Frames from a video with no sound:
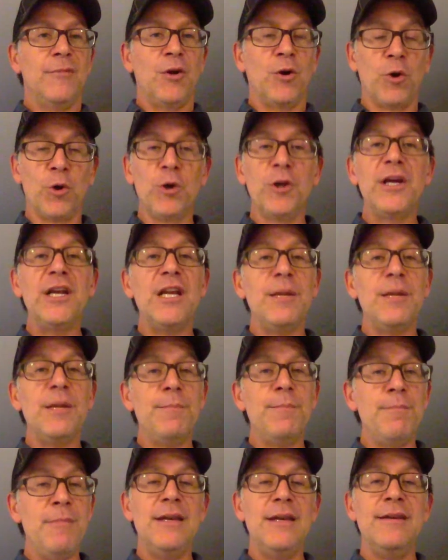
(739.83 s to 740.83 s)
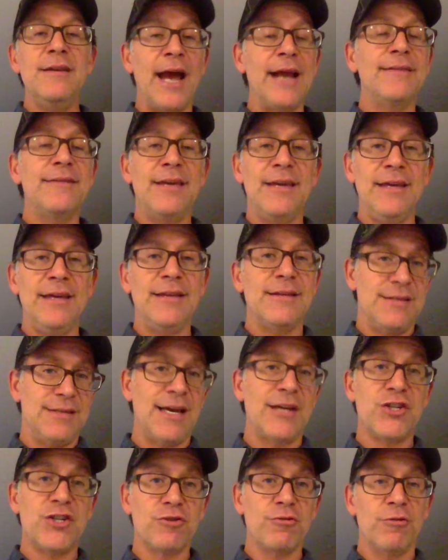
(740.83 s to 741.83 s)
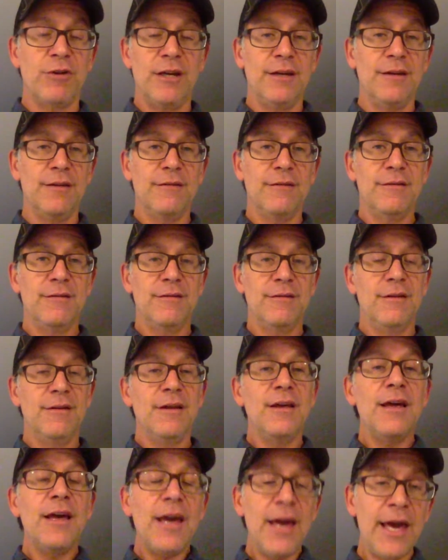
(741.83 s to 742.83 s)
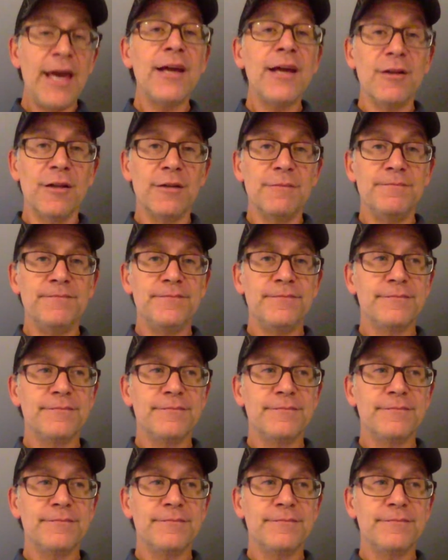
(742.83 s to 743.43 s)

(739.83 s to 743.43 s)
early to mid 19th century England.